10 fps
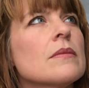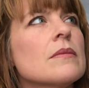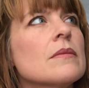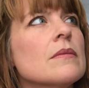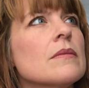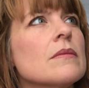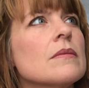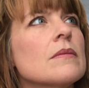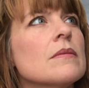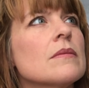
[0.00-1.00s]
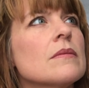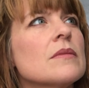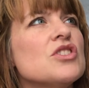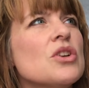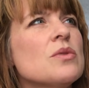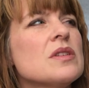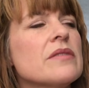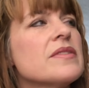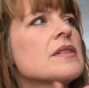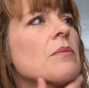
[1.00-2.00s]
hmm,
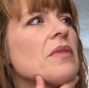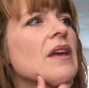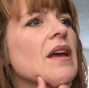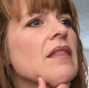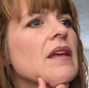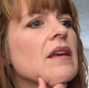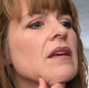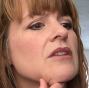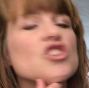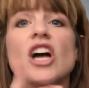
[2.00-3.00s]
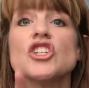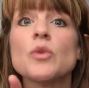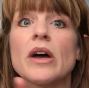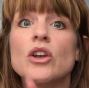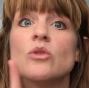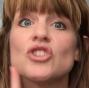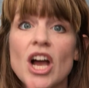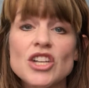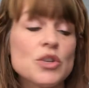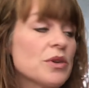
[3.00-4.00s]
Joseph something, I think. Joshua, no,
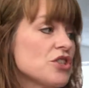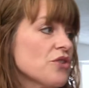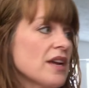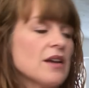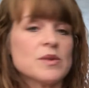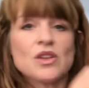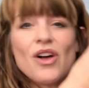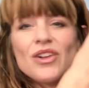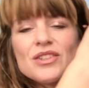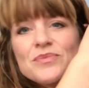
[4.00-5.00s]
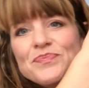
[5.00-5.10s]
Joshua Tree it was called.